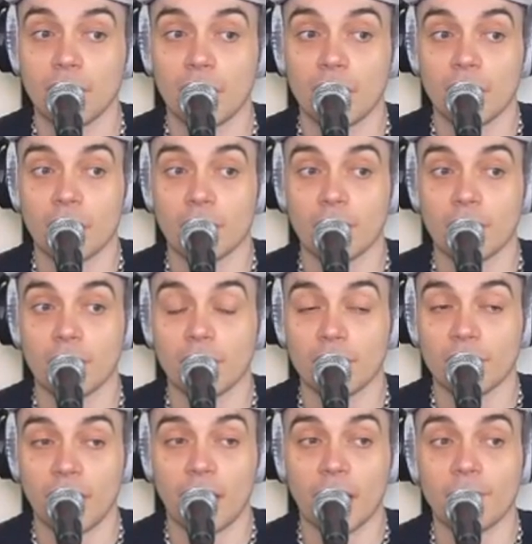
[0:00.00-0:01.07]
uh,
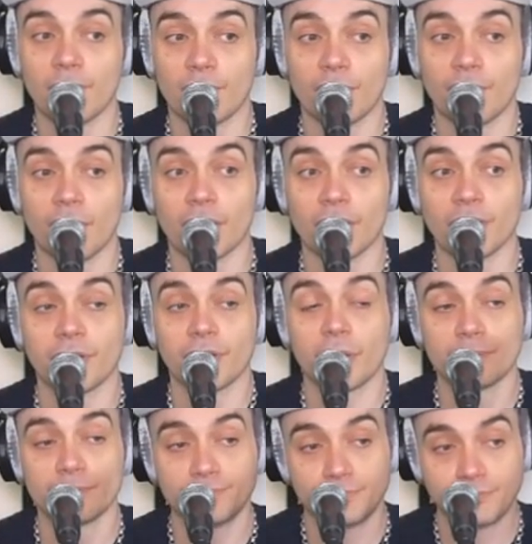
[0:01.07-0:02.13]
the upfront
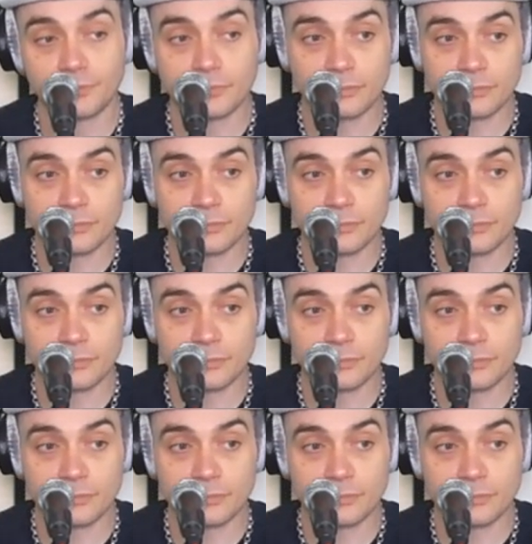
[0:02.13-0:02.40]
um,